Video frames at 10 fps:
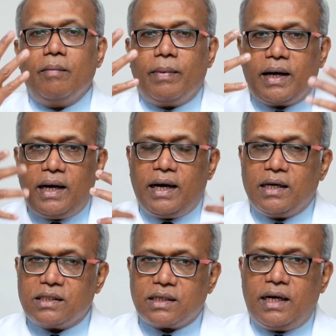But
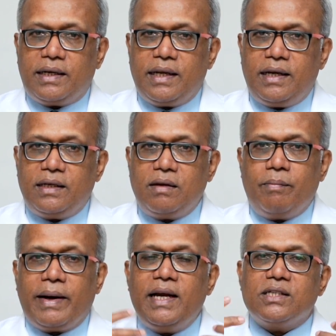lungs contain
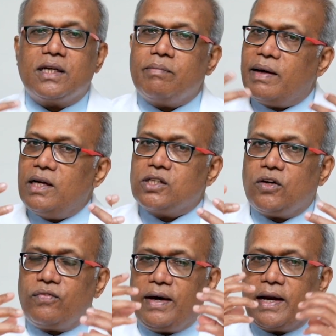miles and miles
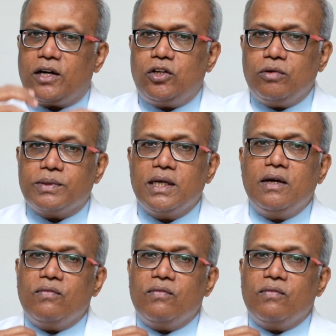of air tubes.